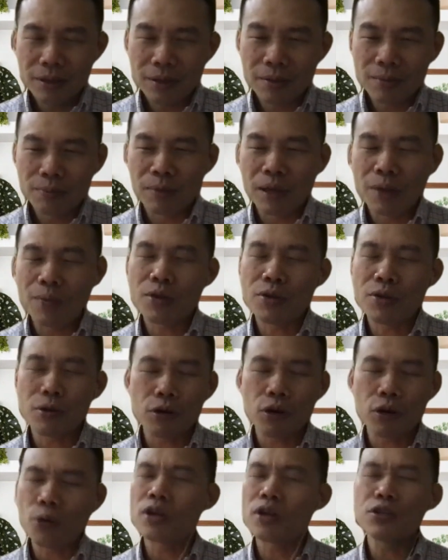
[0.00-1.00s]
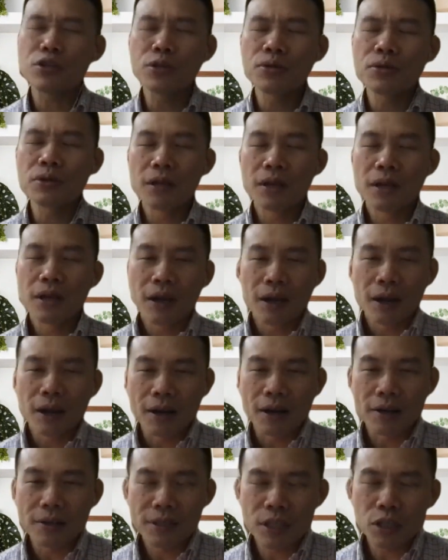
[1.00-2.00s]
maybe you're going through
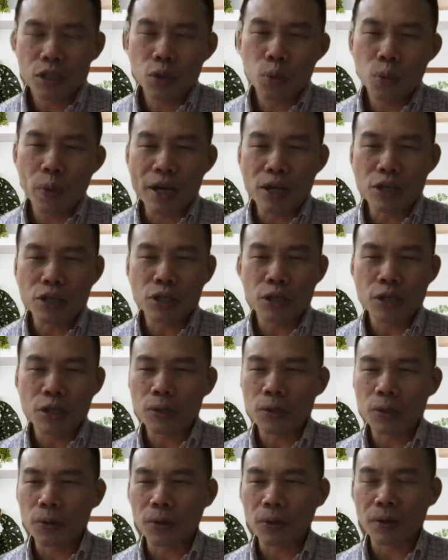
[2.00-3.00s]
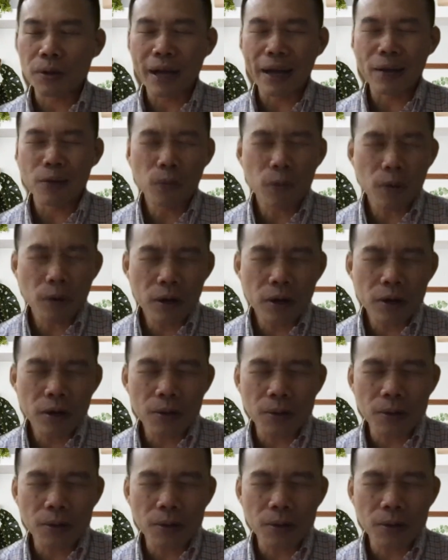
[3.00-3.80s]
a situation or at work,